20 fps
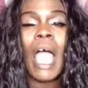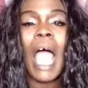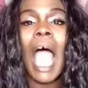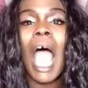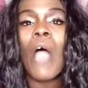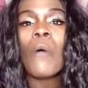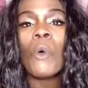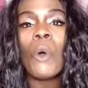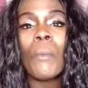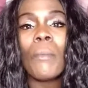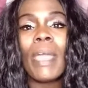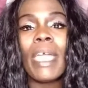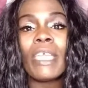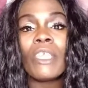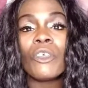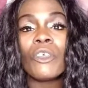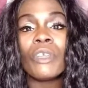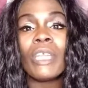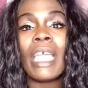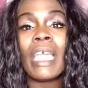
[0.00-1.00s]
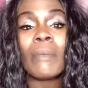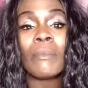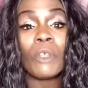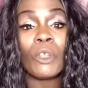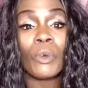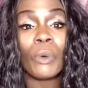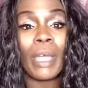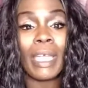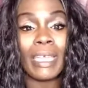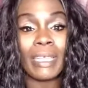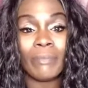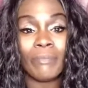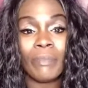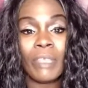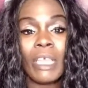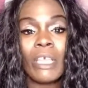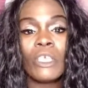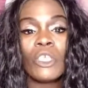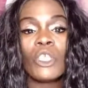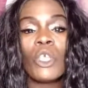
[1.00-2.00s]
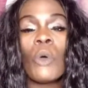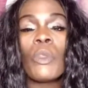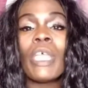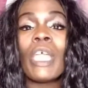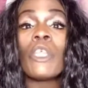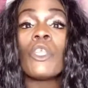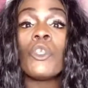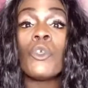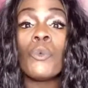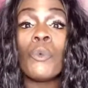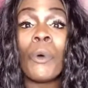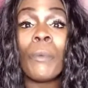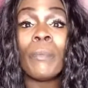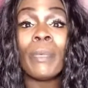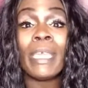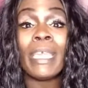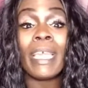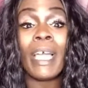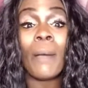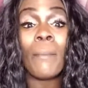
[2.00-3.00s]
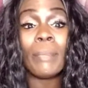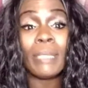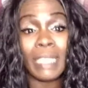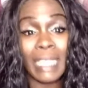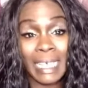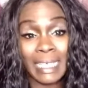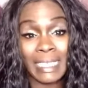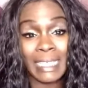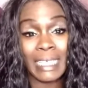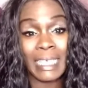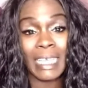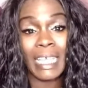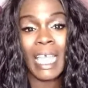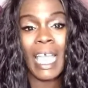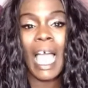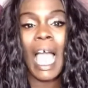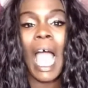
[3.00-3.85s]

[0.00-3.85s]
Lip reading: I will make your name great, so that you will be a blessing.